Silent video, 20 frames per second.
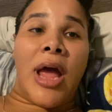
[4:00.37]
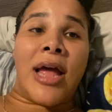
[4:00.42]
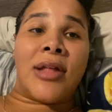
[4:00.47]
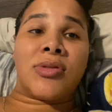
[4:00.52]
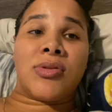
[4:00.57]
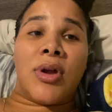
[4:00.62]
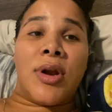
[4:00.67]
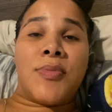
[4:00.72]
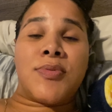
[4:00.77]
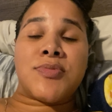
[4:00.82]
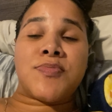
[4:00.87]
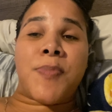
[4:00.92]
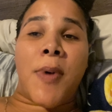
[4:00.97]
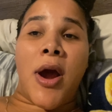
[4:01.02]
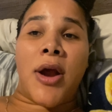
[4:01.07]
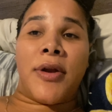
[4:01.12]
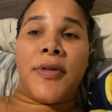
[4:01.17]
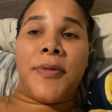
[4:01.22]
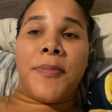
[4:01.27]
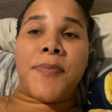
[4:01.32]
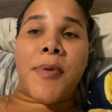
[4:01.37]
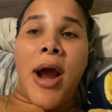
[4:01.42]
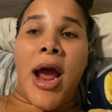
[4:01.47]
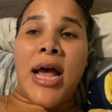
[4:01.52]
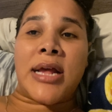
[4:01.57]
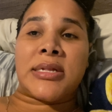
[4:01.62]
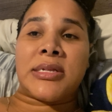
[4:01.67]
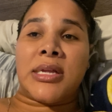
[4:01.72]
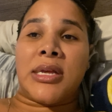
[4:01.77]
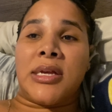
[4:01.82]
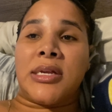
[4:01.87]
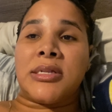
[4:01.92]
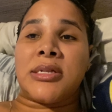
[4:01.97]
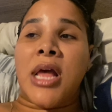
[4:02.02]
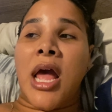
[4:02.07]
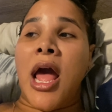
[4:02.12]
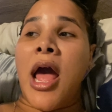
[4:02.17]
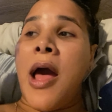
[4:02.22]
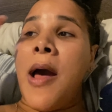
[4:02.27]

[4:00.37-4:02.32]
I thought it was part of the process.